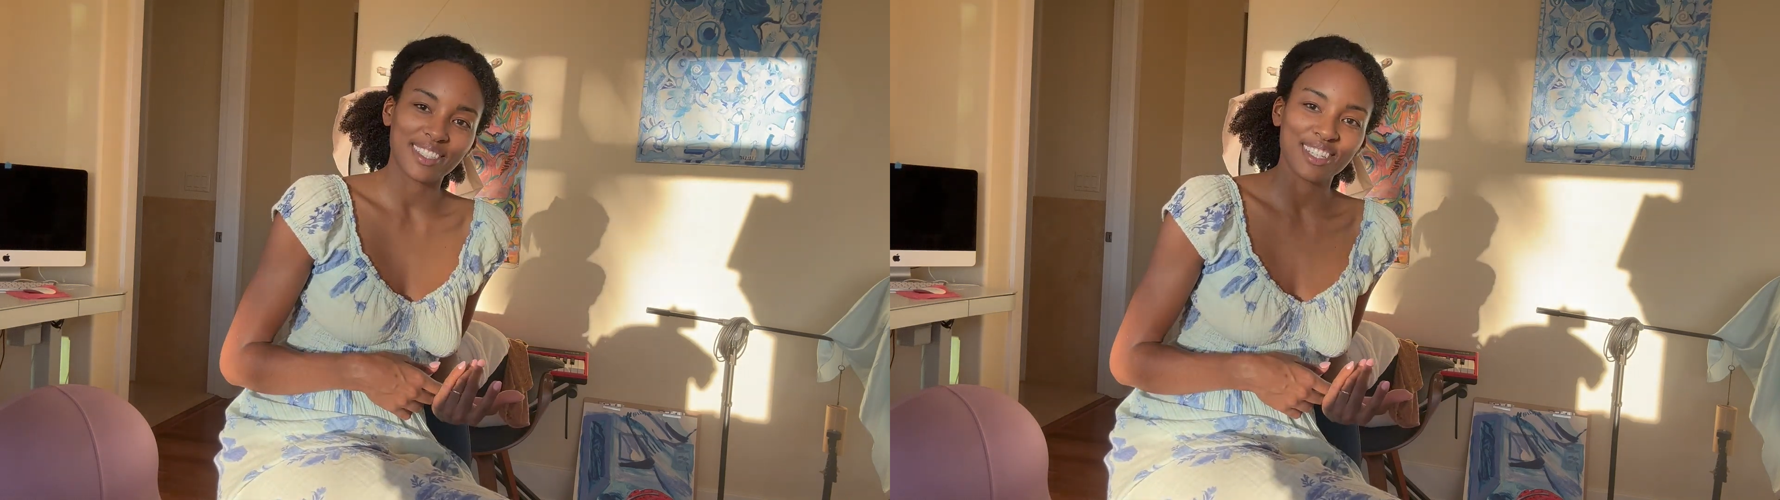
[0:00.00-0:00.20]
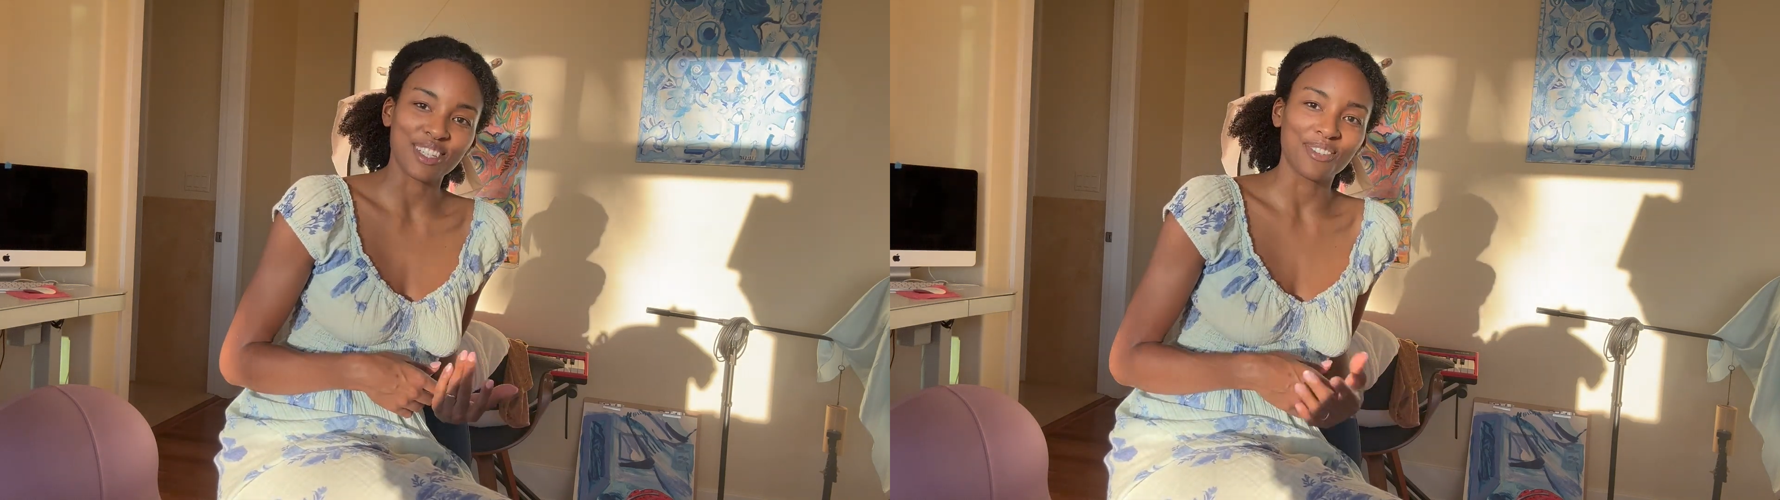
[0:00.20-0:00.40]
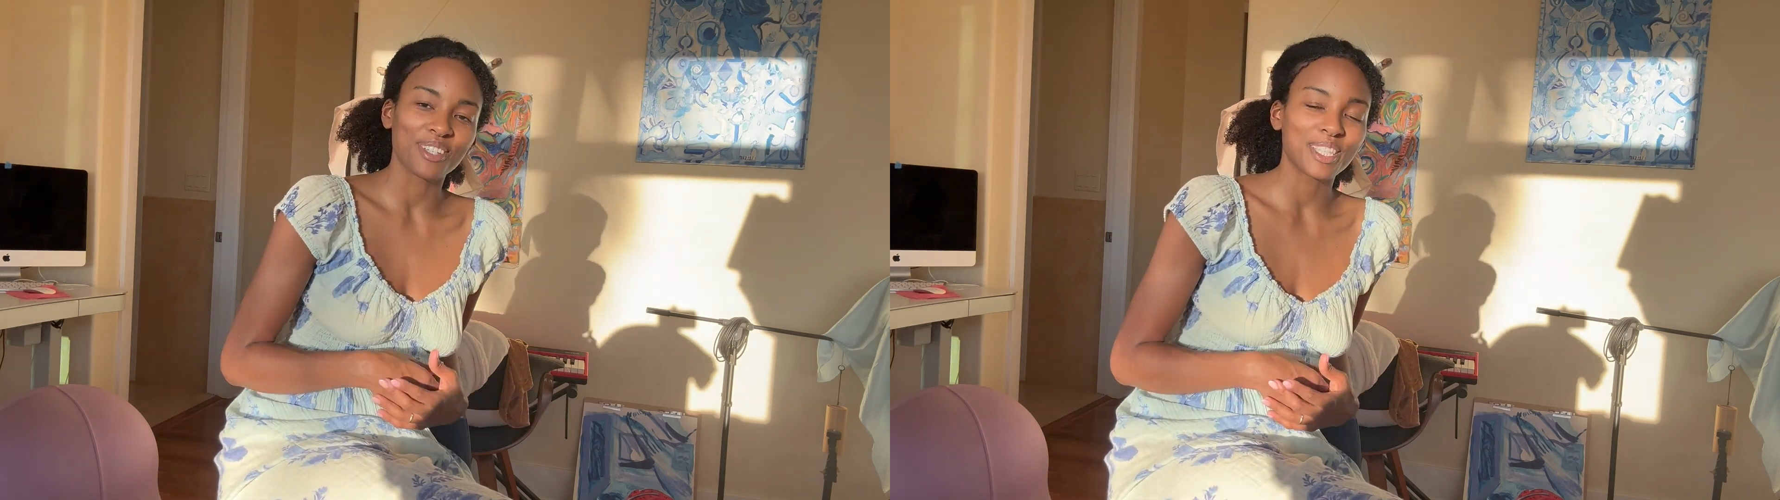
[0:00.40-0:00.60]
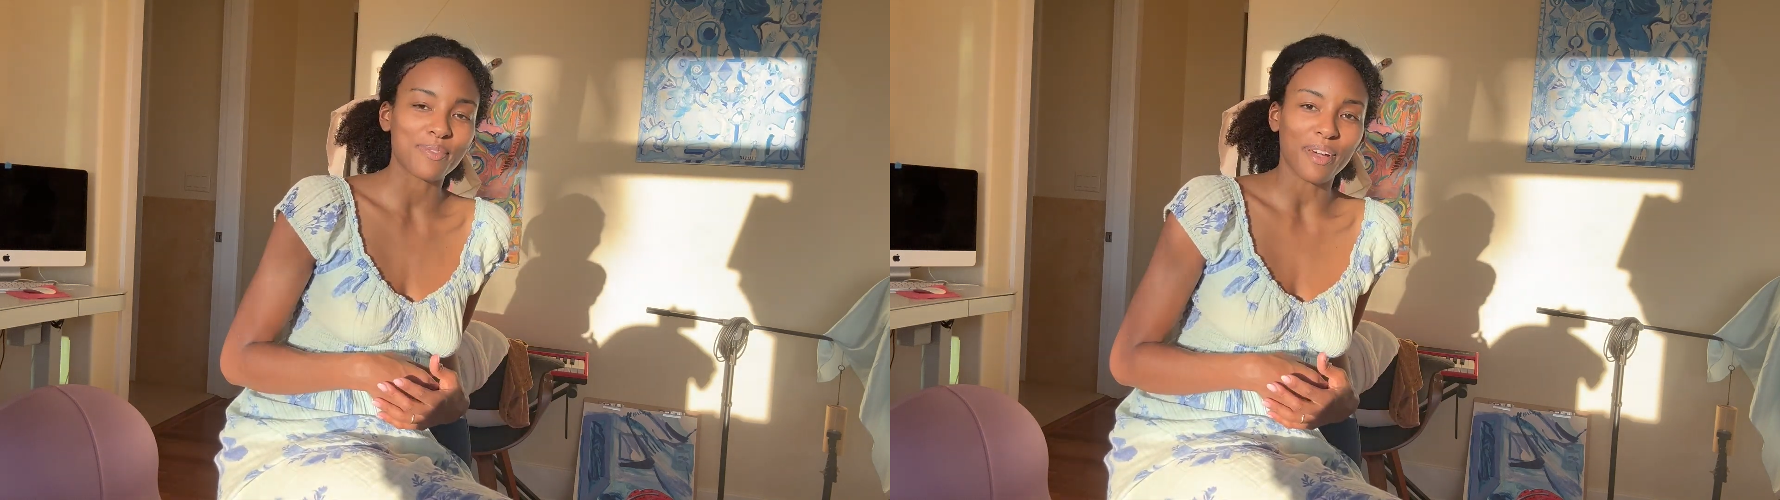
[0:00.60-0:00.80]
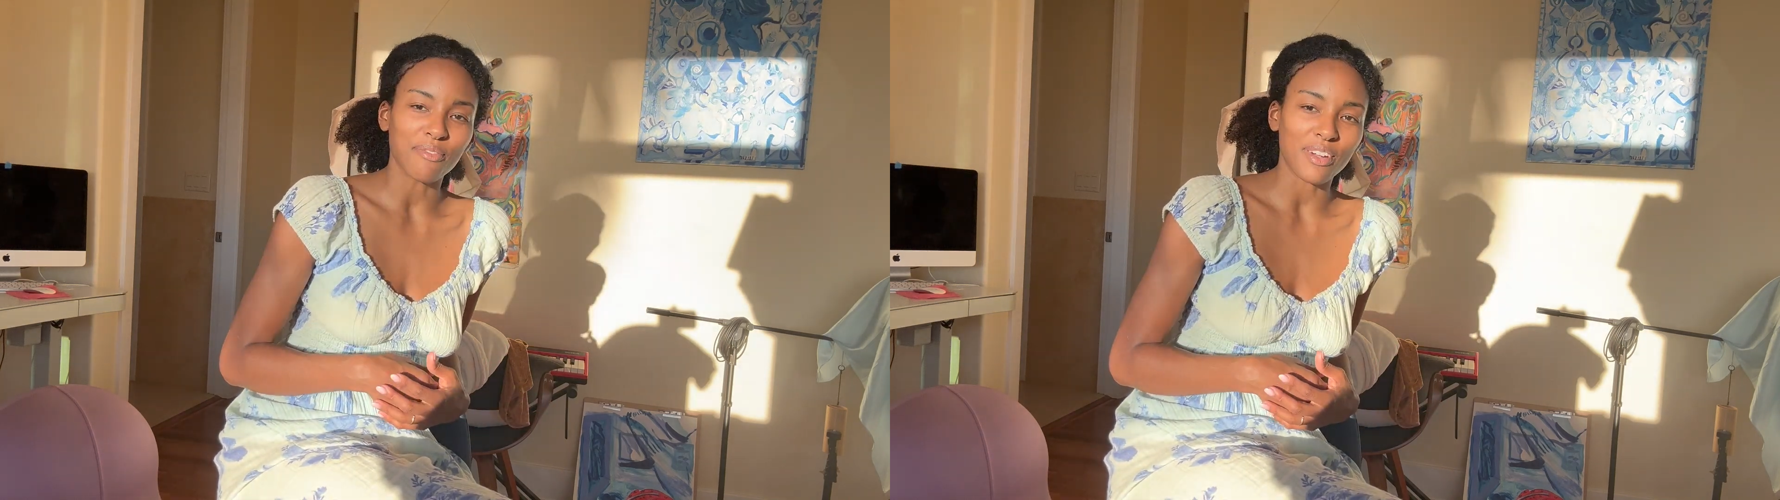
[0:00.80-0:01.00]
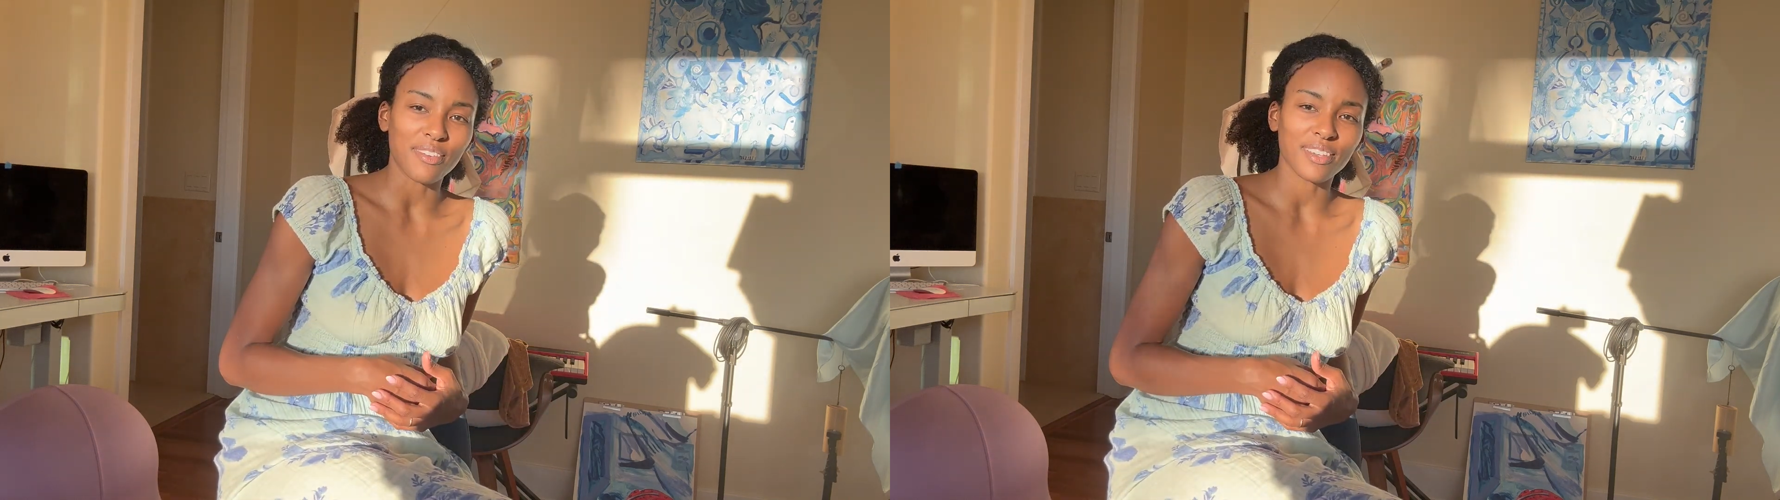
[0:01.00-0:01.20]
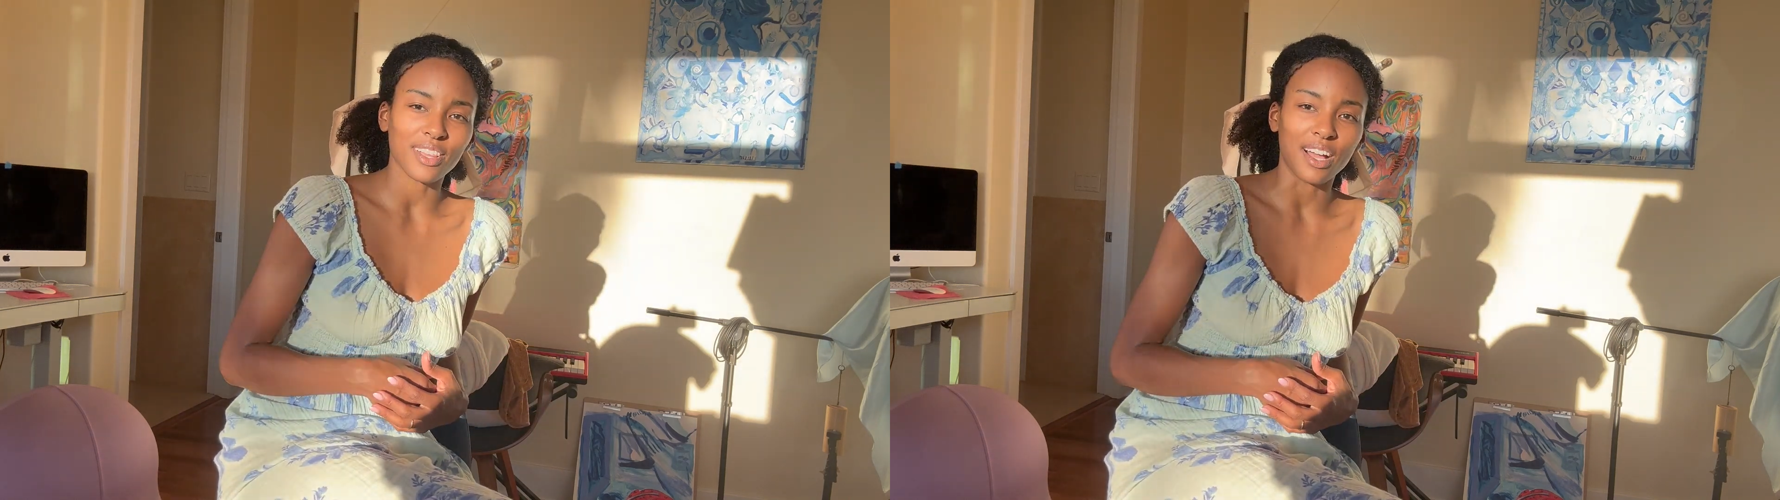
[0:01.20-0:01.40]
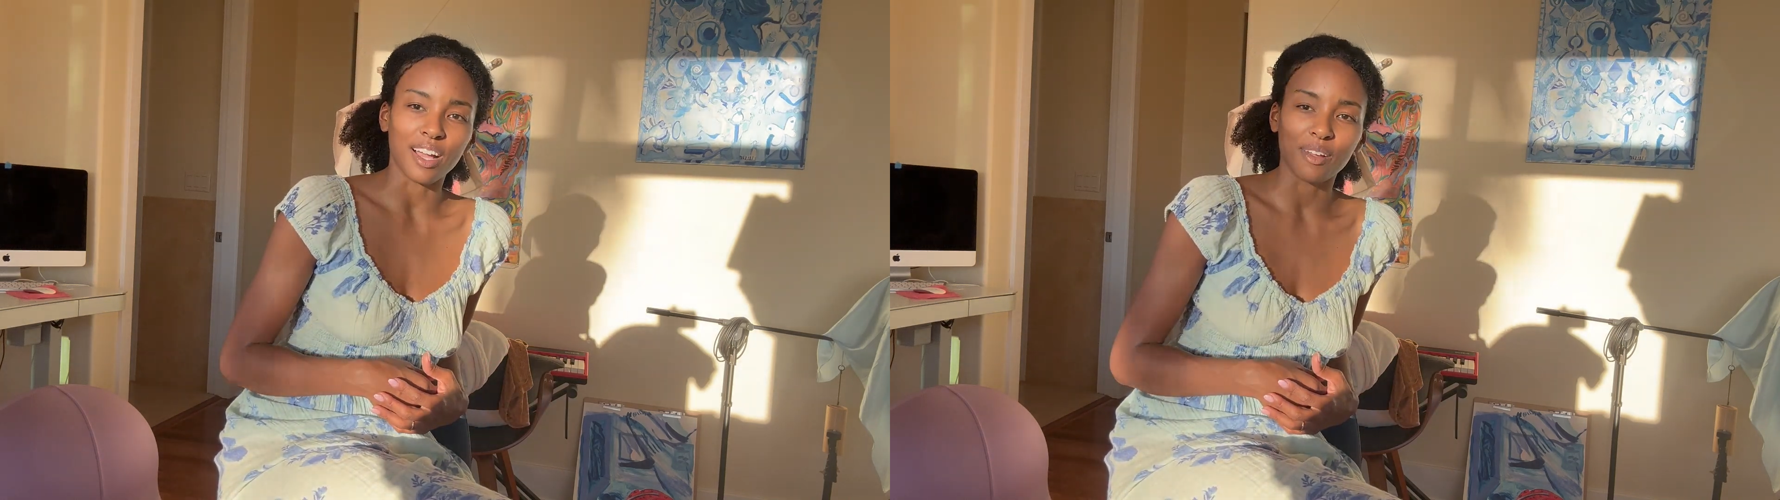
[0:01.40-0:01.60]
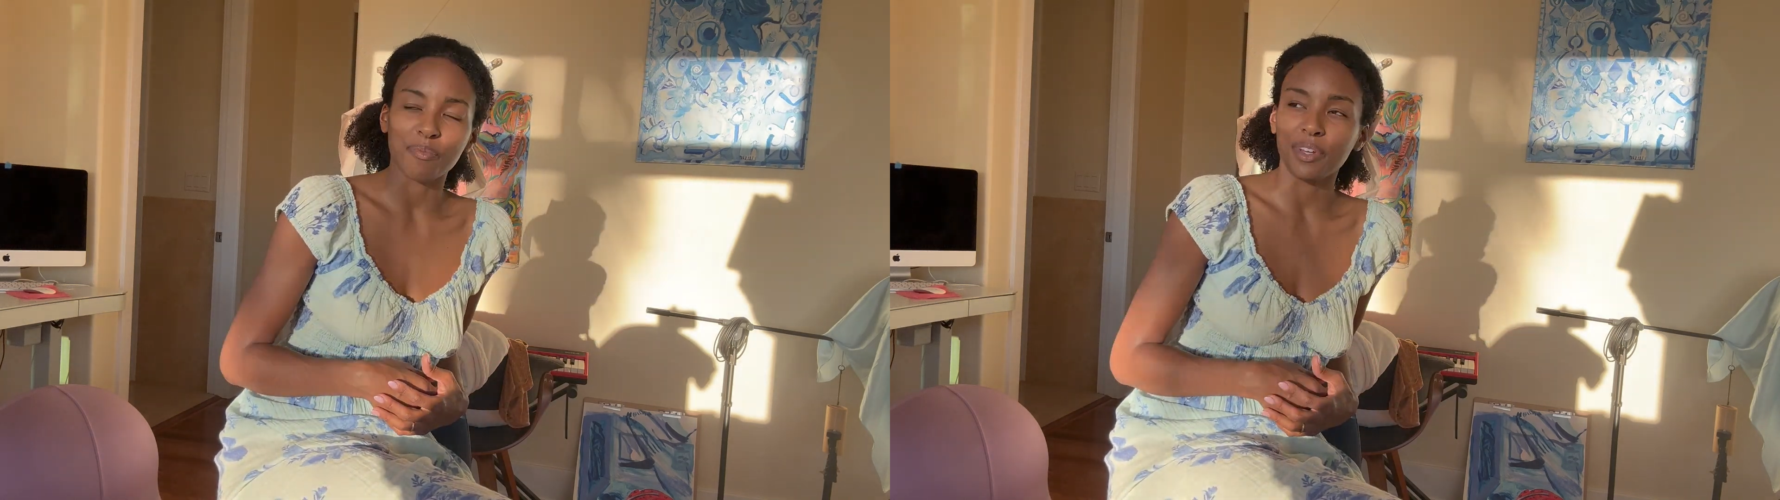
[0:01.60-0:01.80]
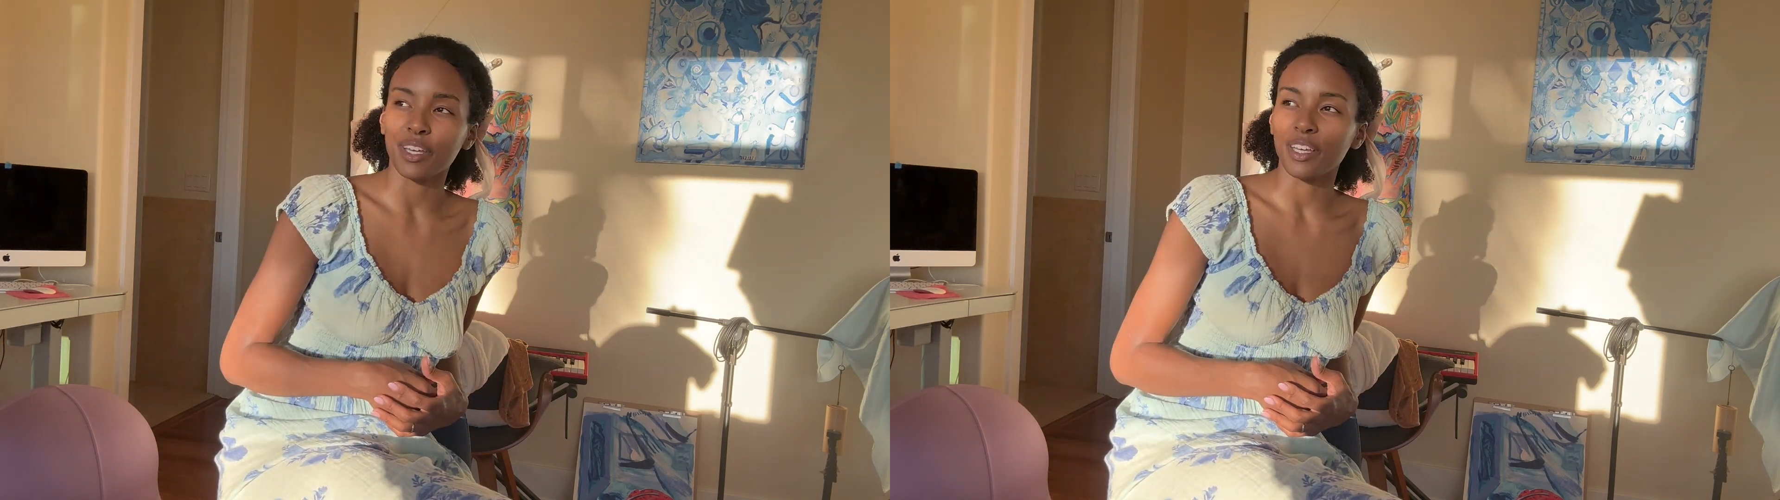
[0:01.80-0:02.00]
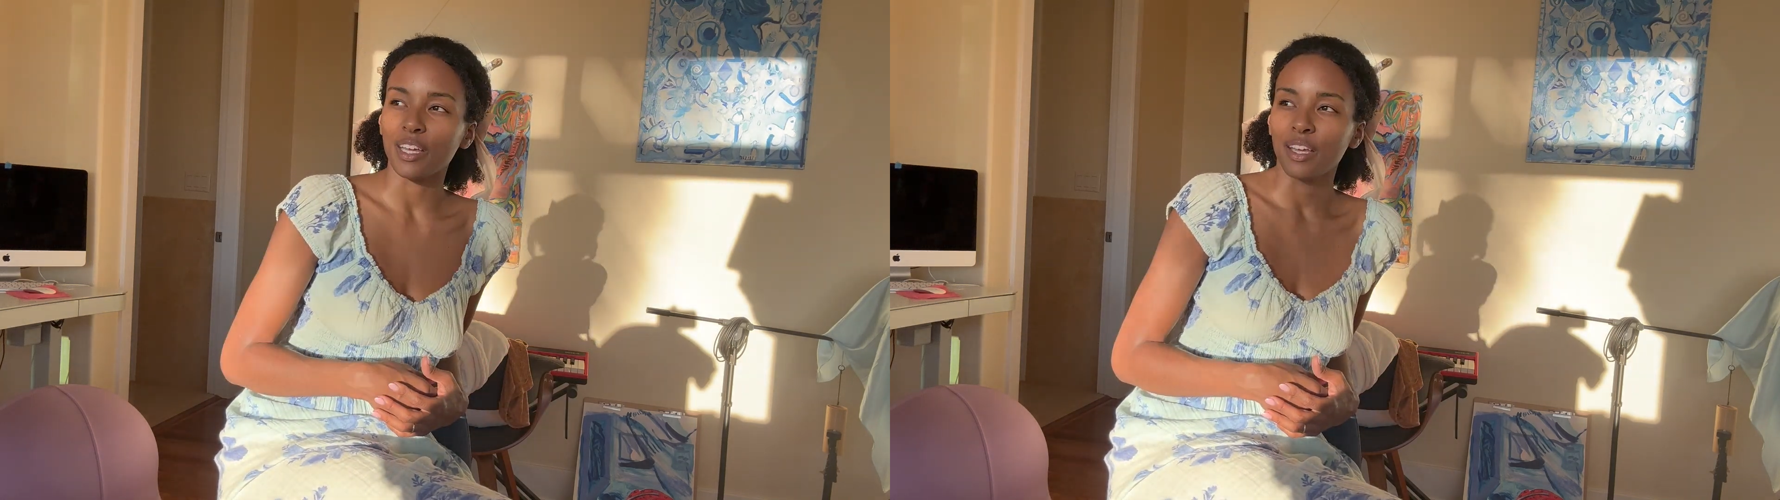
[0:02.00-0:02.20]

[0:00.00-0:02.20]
to do and it's about 5 o'clock, but